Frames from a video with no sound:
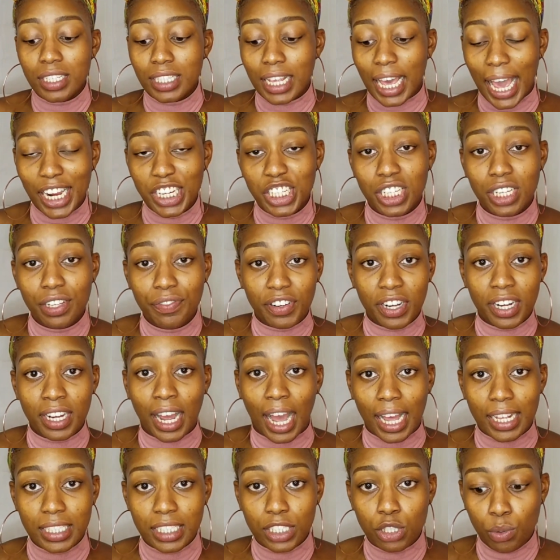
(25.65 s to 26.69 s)
I actually
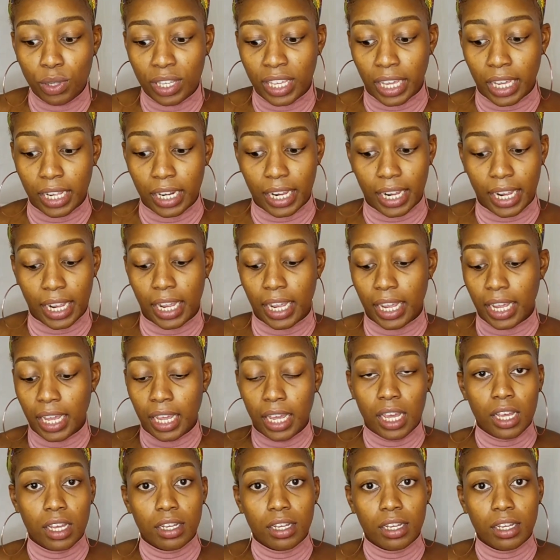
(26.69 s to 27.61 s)
forgot to get a